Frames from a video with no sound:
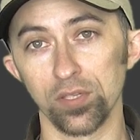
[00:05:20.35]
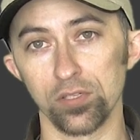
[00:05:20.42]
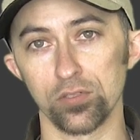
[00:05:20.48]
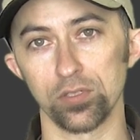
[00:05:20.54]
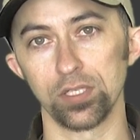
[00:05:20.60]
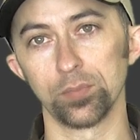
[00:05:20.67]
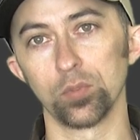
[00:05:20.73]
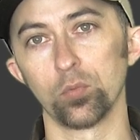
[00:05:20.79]

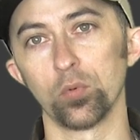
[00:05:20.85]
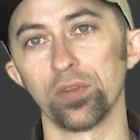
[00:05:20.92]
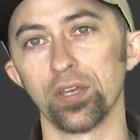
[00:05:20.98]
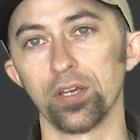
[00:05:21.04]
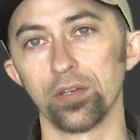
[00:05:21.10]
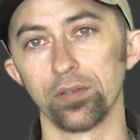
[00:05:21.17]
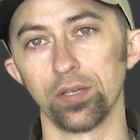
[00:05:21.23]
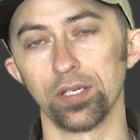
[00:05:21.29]
Dremel with
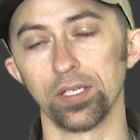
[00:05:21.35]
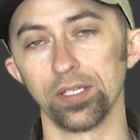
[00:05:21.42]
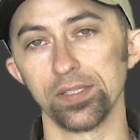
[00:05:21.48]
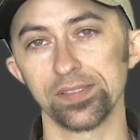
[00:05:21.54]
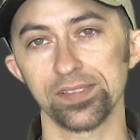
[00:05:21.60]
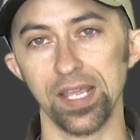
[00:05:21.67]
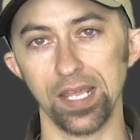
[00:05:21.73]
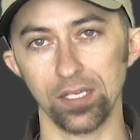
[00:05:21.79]
a
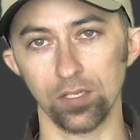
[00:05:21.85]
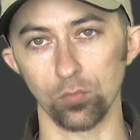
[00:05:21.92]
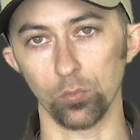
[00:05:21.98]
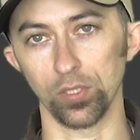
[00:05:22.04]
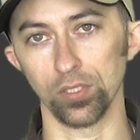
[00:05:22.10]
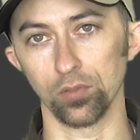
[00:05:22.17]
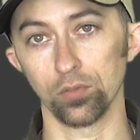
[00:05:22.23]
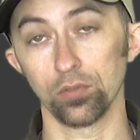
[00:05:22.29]
sanding
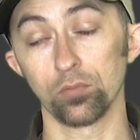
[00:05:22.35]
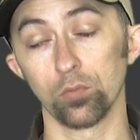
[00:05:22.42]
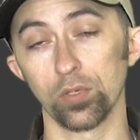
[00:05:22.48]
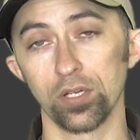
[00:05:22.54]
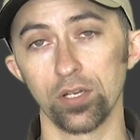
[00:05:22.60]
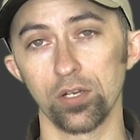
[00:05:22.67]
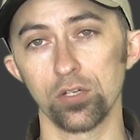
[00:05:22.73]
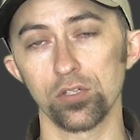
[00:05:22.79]
wheel,
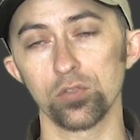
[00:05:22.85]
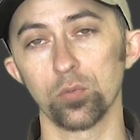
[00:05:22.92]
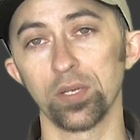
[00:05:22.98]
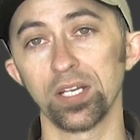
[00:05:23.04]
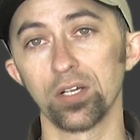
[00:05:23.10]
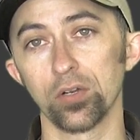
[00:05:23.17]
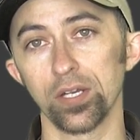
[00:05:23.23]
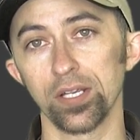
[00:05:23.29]

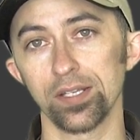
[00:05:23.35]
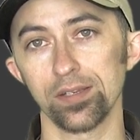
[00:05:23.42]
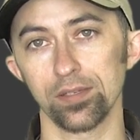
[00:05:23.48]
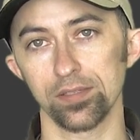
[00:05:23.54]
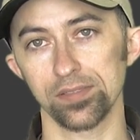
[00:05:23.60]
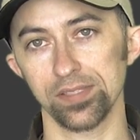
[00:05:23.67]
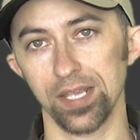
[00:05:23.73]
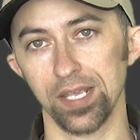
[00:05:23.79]
120 grit
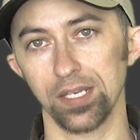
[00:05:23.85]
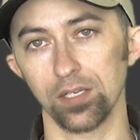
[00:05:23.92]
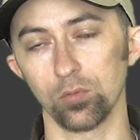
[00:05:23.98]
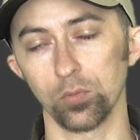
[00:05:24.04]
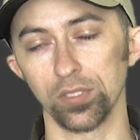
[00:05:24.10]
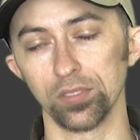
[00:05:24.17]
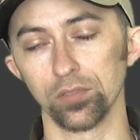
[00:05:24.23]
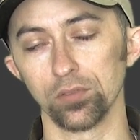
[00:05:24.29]
sanding
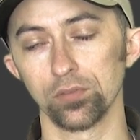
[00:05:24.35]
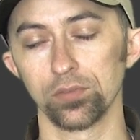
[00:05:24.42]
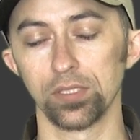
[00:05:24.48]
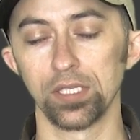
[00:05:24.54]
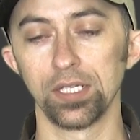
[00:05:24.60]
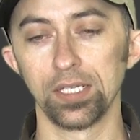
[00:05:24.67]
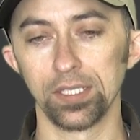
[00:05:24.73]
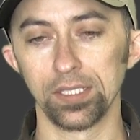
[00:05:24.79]
wheel.
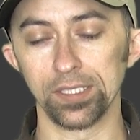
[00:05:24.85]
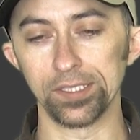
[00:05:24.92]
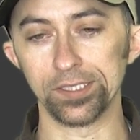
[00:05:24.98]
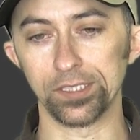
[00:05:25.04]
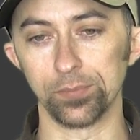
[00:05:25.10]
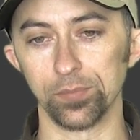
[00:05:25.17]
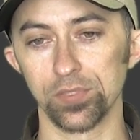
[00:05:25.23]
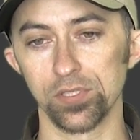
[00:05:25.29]

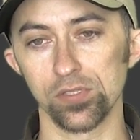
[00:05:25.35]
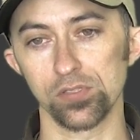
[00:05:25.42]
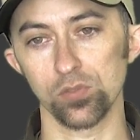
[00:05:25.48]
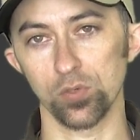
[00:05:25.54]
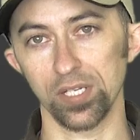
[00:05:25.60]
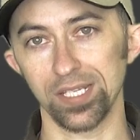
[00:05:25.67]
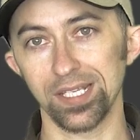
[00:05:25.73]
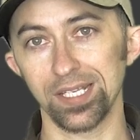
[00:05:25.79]
to
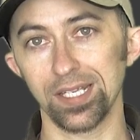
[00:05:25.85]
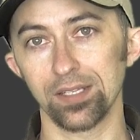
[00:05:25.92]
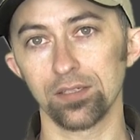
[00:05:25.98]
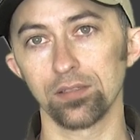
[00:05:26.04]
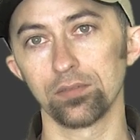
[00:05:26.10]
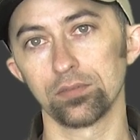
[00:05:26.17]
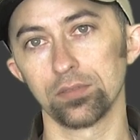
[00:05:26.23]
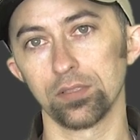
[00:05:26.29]
sort of get
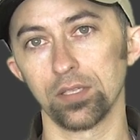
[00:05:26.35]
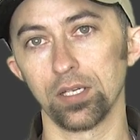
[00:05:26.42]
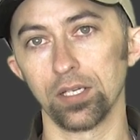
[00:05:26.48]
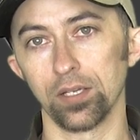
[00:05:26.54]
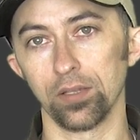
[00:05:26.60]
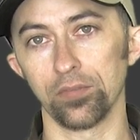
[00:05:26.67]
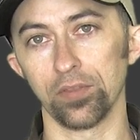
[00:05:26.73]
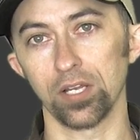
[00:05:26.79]

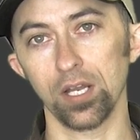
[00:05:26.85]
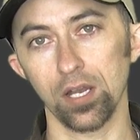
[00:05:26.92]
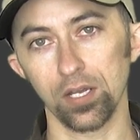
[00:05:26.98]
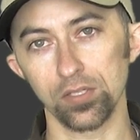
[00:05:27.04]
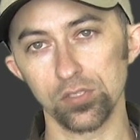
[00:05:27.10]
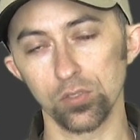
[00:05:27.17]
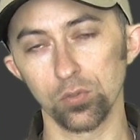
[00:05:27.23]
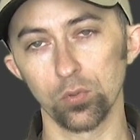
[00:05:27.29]
the
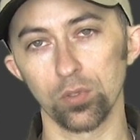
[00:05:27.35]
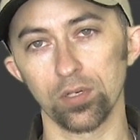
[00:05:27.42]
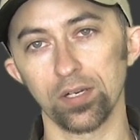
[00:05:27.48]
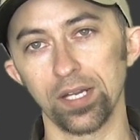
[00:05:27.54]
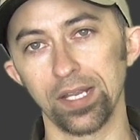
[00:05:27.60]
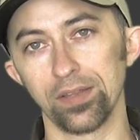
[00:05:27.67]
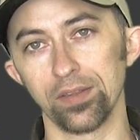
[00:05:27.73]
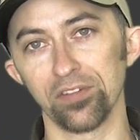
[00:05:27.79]

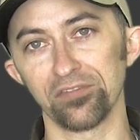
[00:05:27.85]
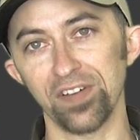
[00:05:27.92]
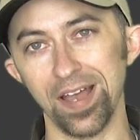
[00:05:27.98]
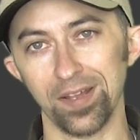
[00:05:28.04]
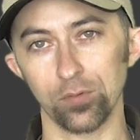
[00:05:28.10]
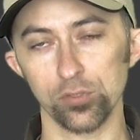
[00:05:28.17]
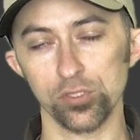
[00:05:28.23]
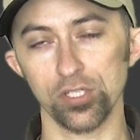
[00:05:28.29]
contour and the
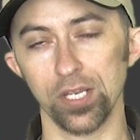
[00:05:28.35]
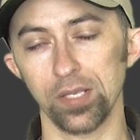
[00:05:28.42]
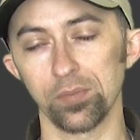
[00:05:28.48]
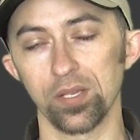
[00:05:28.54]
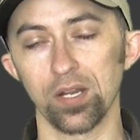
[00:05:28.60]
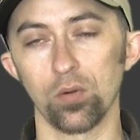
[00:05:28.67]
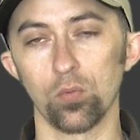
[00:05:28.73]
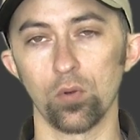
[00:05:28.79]
final shape
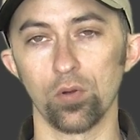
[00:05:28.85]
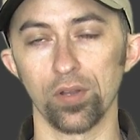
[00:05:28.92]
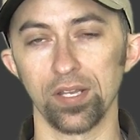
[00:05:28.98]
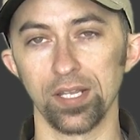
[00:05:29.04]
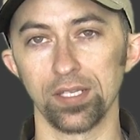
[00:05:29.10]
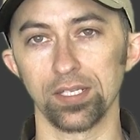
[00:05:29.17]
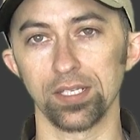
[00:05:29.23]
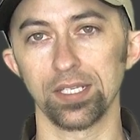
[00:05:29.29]
that I wanted,
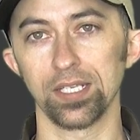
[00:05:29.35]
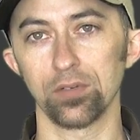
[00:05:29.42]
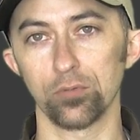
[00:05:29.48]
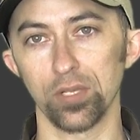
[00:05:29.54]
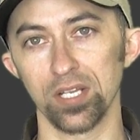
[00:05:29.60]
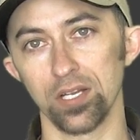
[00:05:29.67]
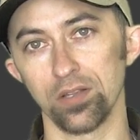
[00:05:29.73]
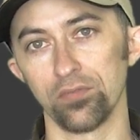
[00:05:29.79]
and to get
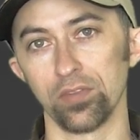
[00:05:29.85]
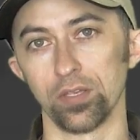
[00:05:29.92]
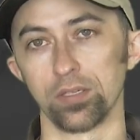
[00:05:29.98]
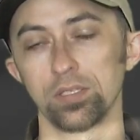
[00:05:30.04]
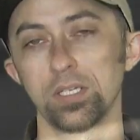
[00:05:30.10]
rid of the